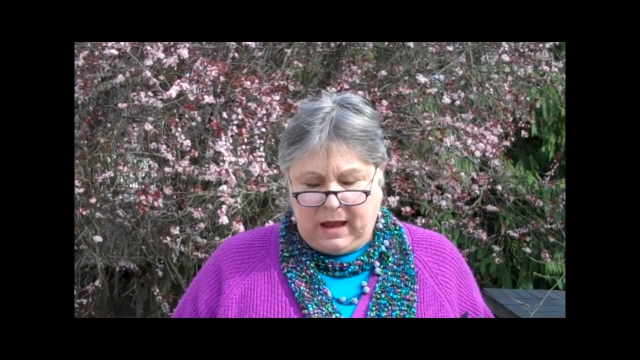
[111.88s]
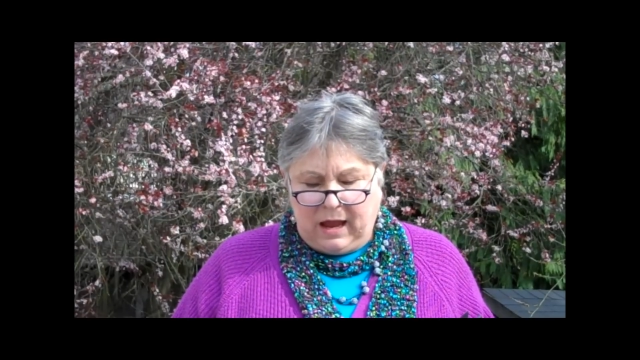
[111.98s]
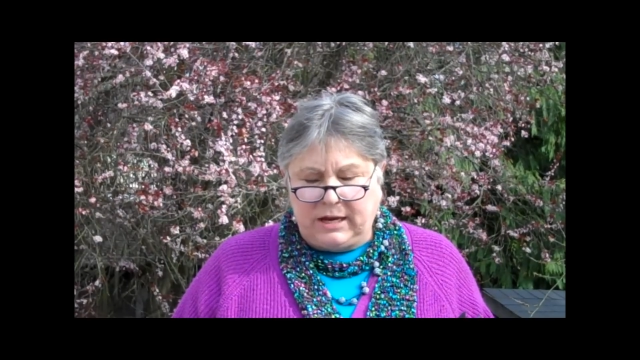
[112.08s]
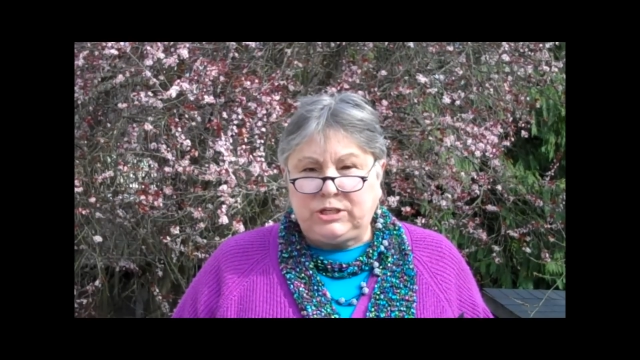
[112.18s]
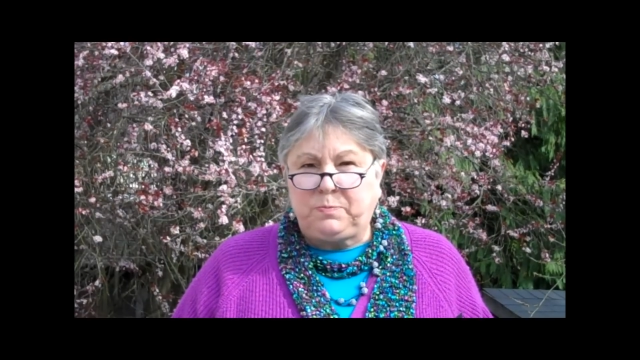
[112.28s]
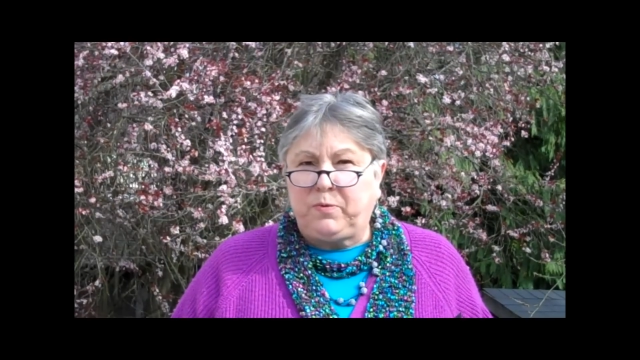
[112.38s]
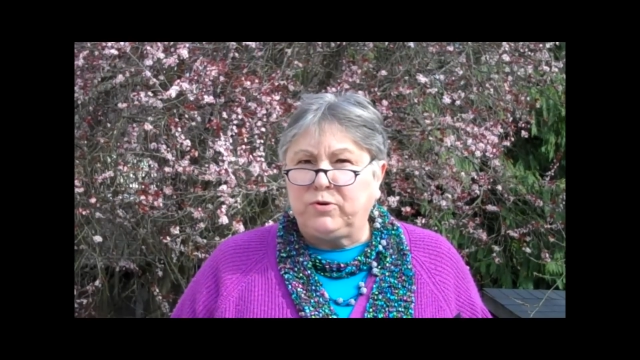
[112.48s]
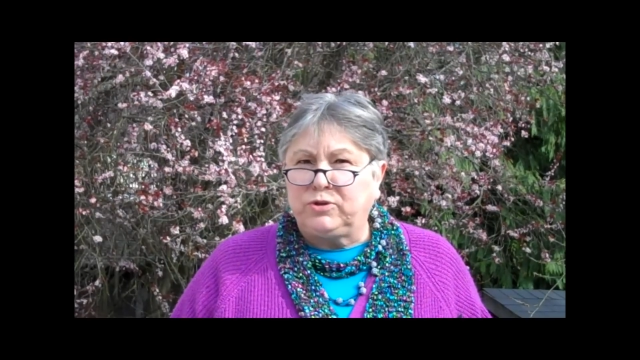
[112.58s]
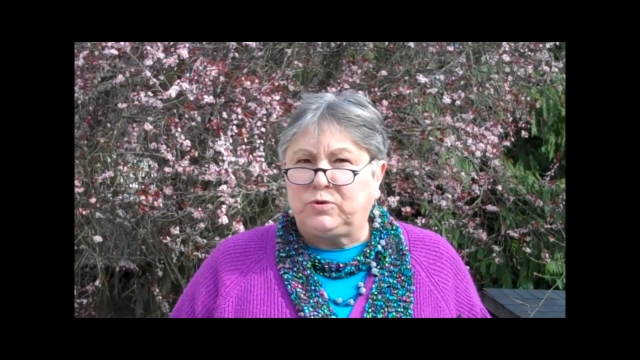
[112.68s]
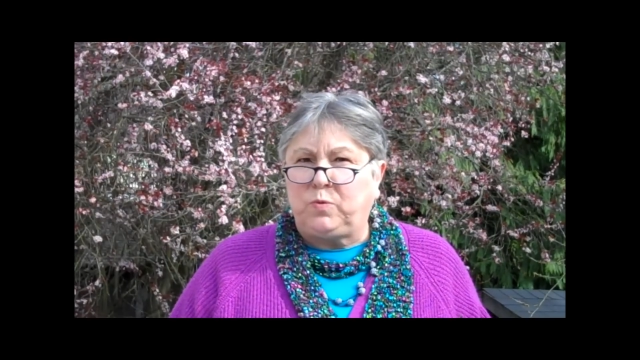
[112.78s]

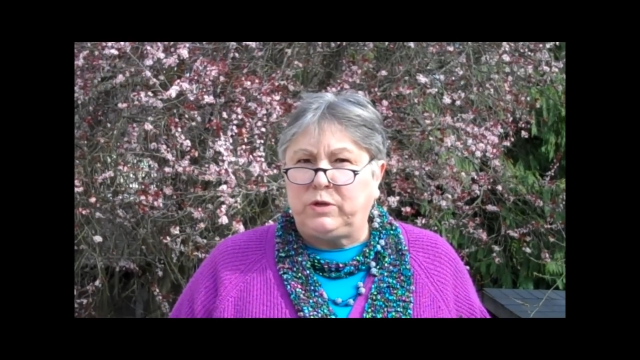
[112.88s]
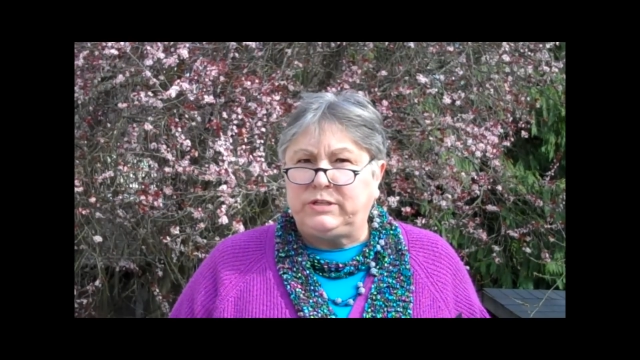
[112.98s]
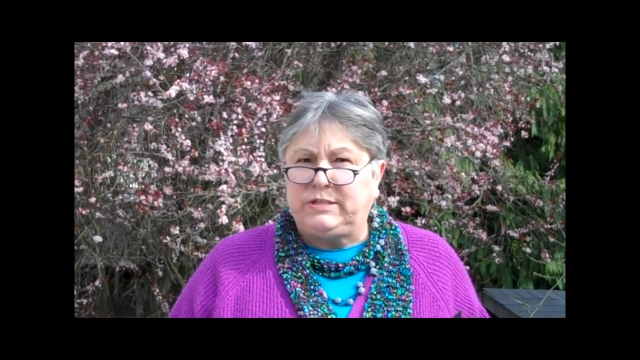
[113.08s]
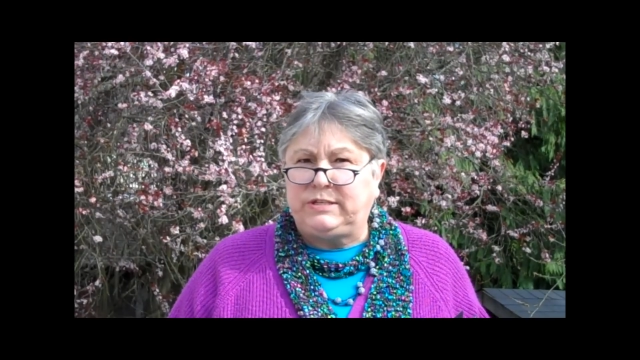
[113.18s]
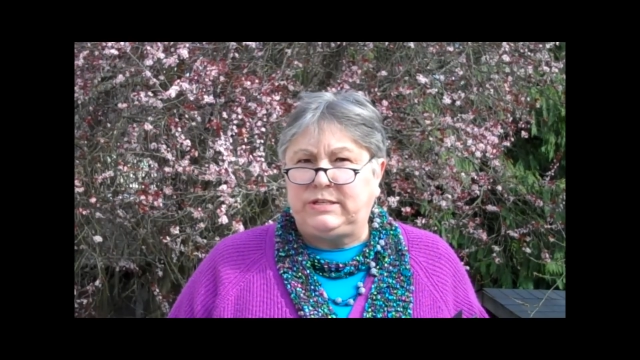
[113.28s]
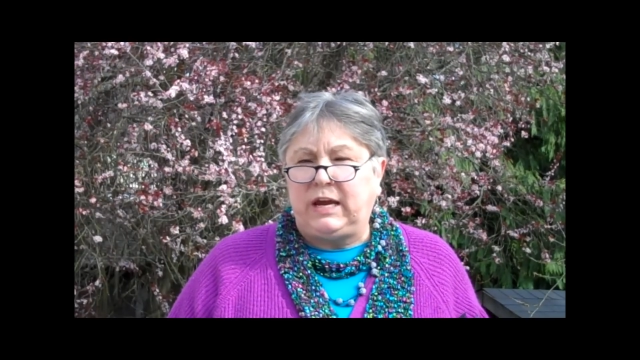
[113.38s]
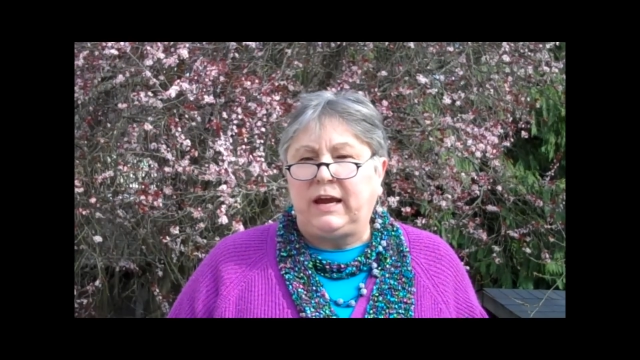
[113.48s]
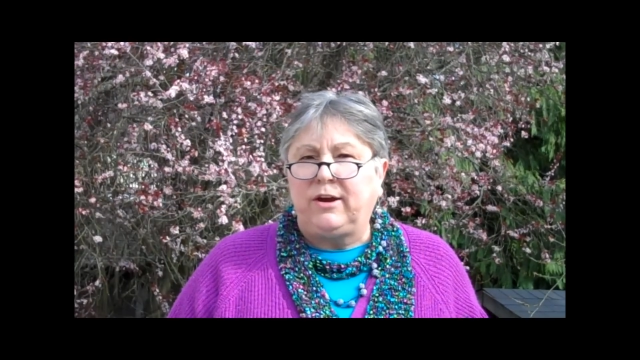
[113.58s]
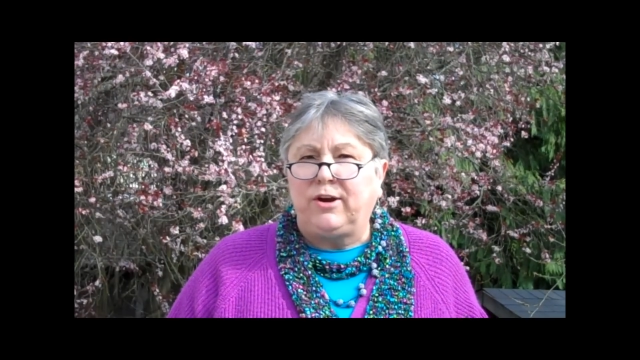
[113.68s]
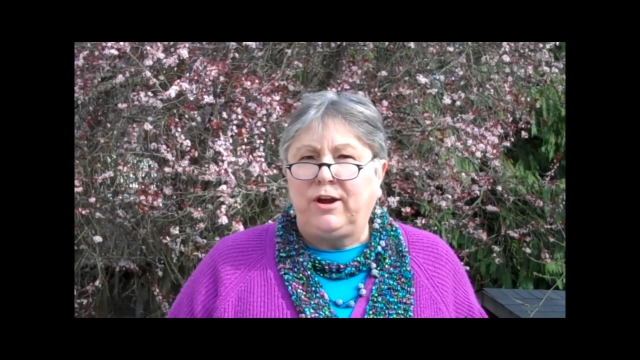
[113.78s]
Icebergs would
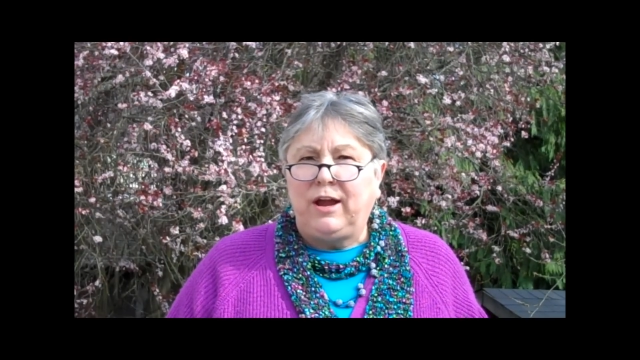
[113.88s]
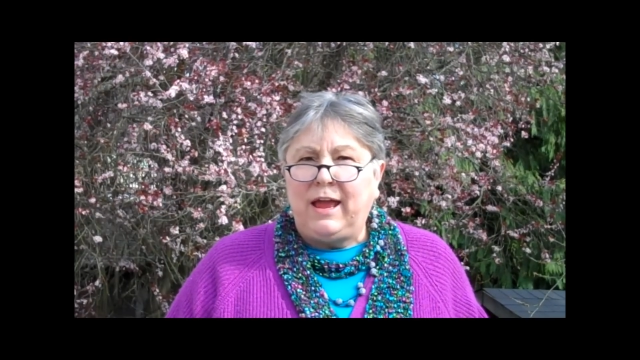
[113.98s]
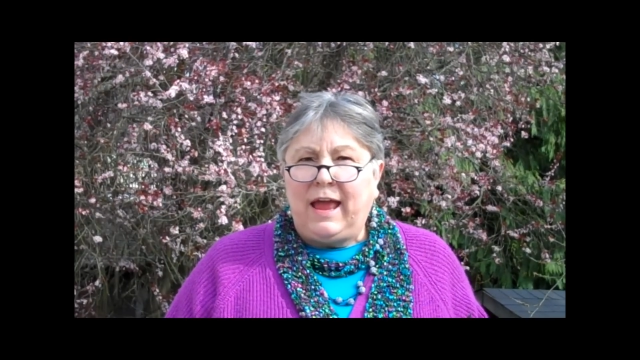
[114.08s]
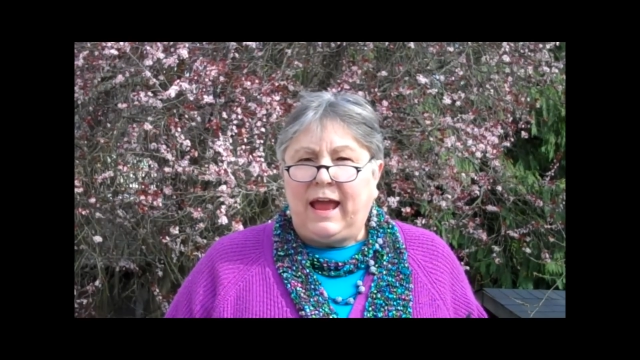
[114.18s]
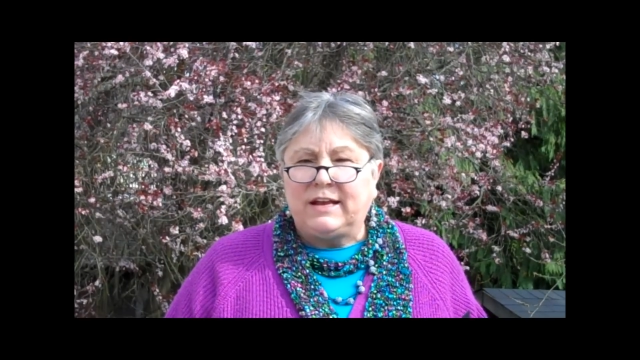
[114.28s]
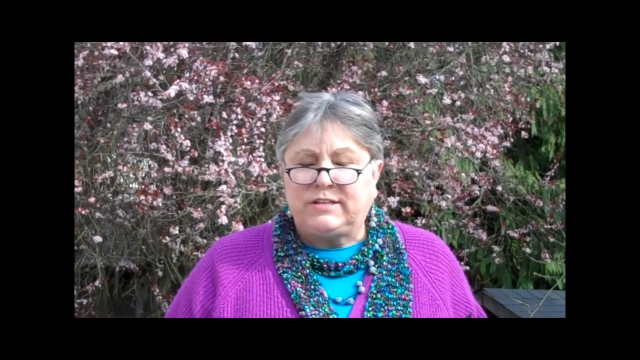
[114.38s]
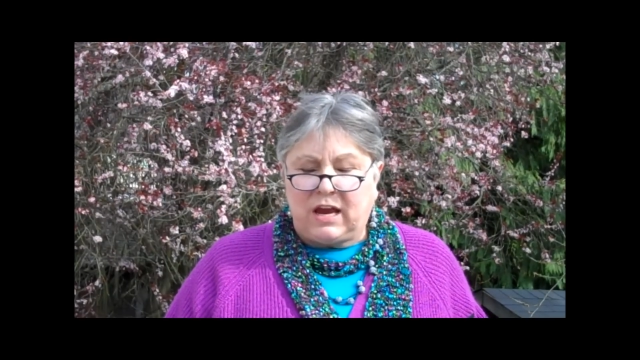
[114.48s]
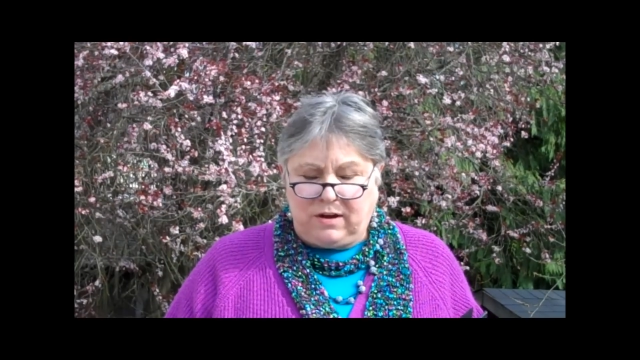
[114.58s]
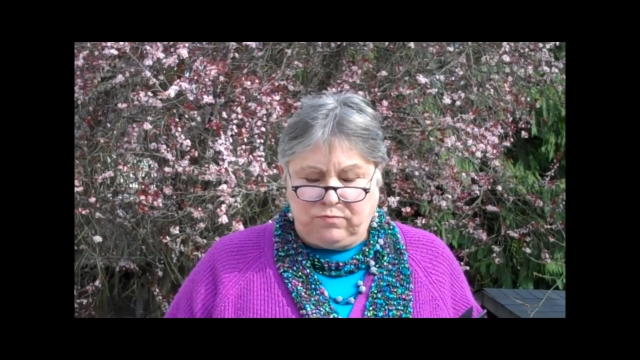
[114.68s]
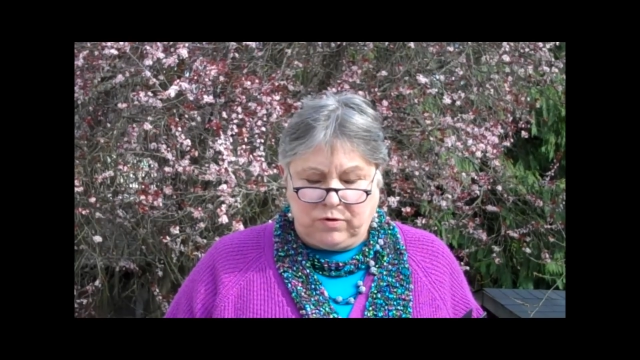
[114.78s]
stare as
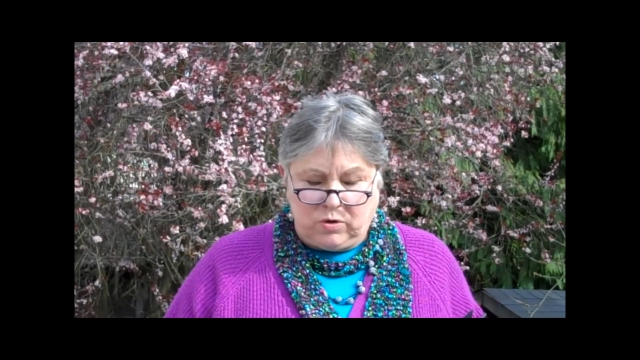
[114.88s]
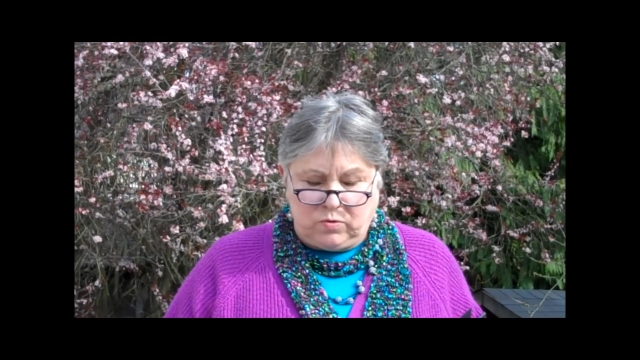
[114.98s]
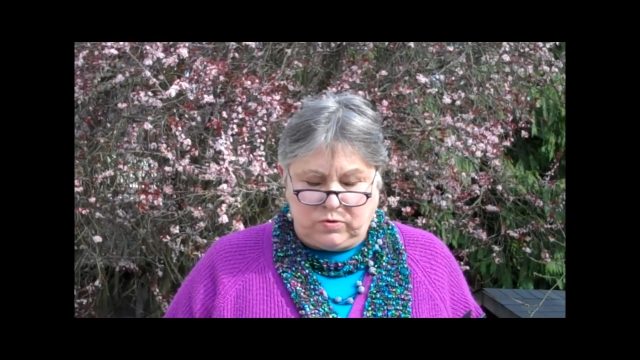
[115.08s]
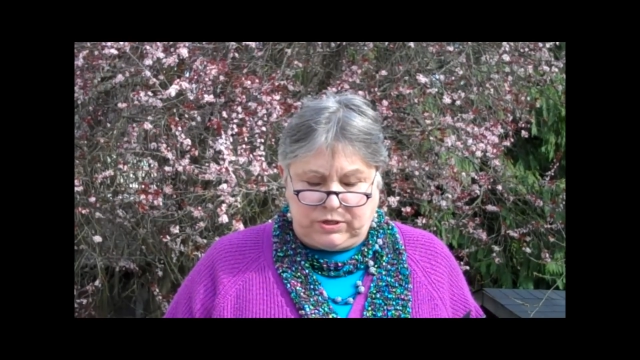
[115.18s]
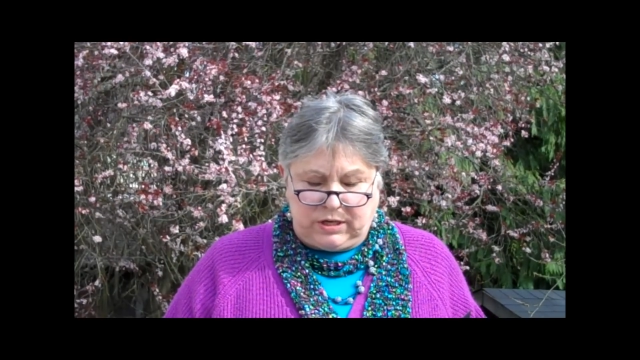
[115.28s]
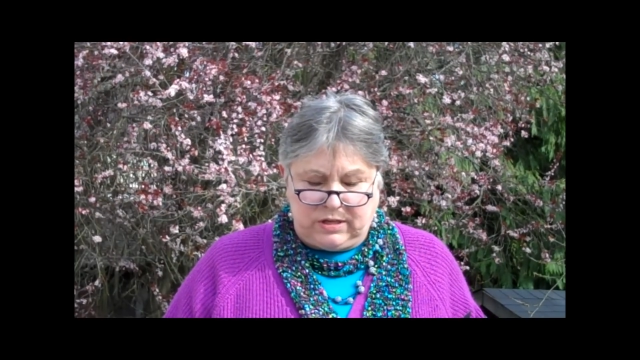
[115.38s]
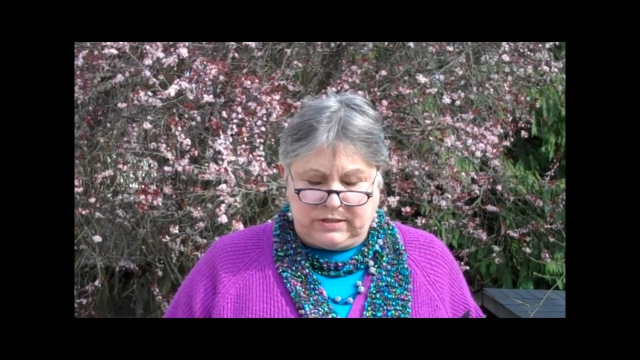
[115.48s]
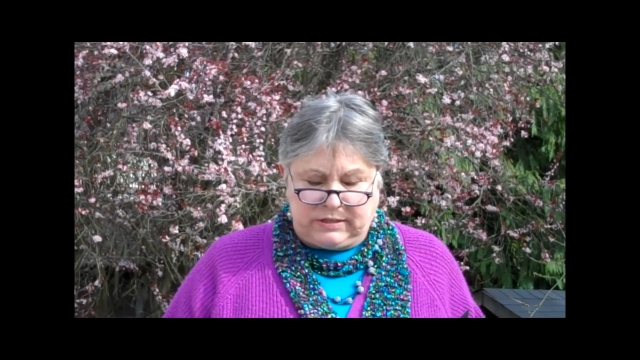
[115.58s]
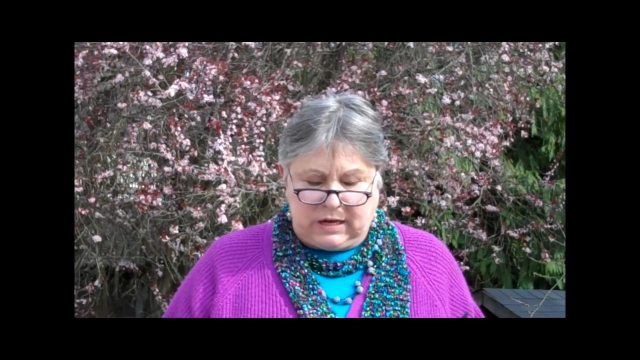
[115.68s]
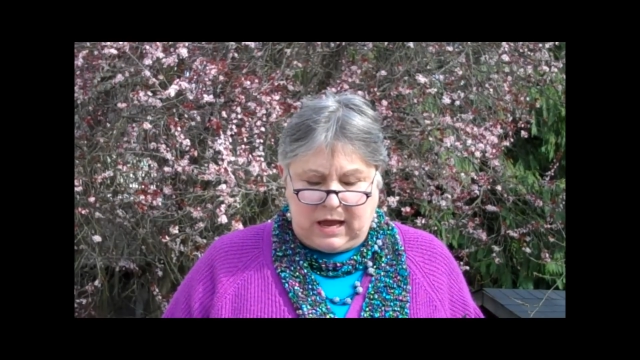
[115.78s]
I rose in the
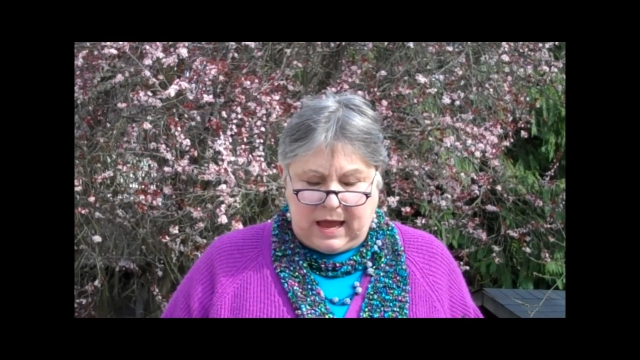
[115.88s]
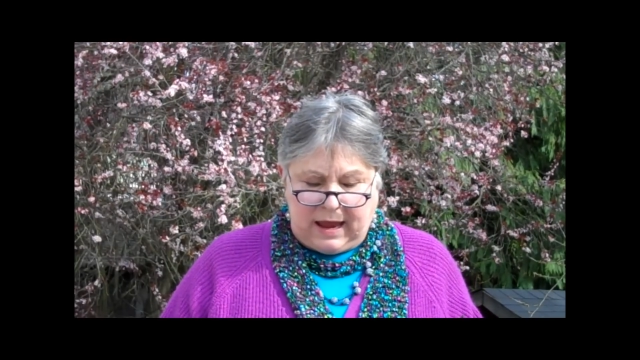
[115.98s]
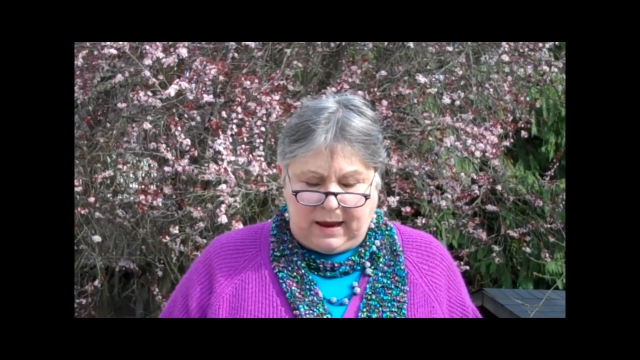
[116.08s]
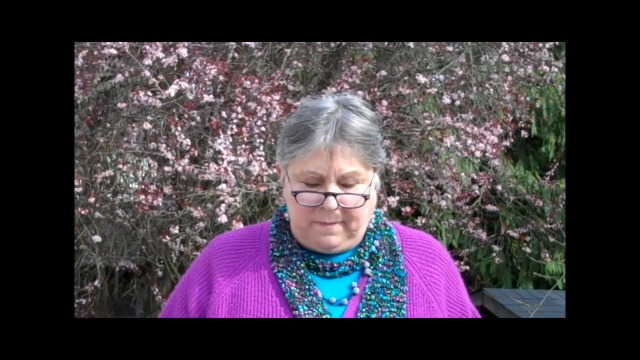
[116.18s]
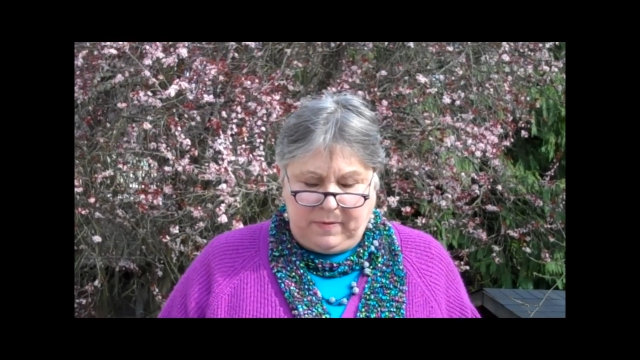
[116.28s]
sky.